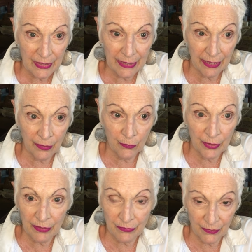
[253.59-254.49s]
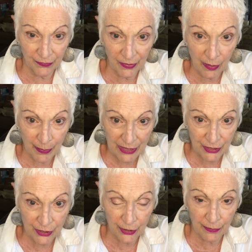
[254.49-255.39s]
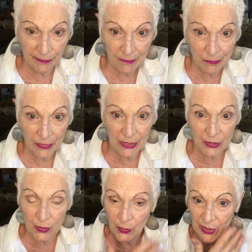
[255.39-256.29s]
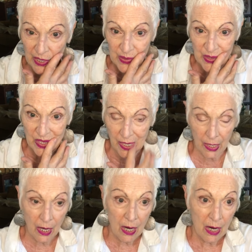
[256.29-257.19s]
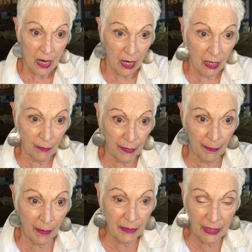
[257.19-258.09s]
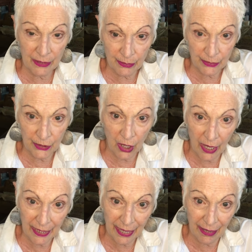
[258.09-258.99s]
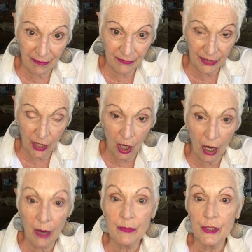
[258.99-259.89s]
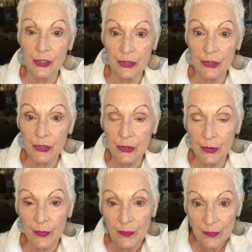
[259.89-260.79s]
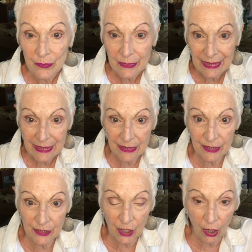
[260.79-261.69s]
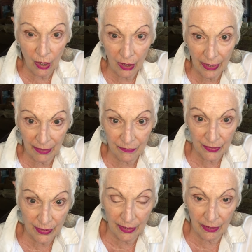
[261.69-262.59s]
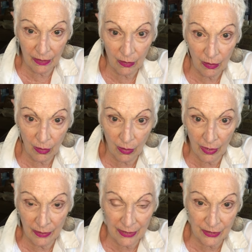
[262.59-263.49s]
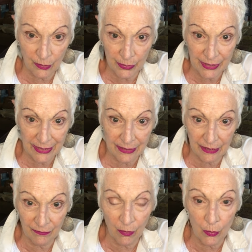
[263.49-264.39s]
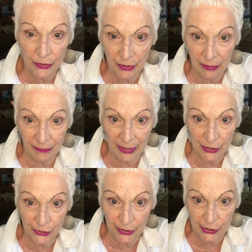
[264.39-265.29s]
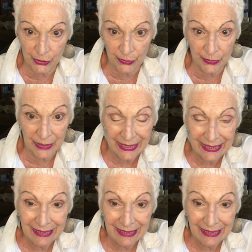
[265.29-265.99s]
getting rid of the filibuster, so that the Republicans would not have the option to stall everything unless there were 60 votes on major issues.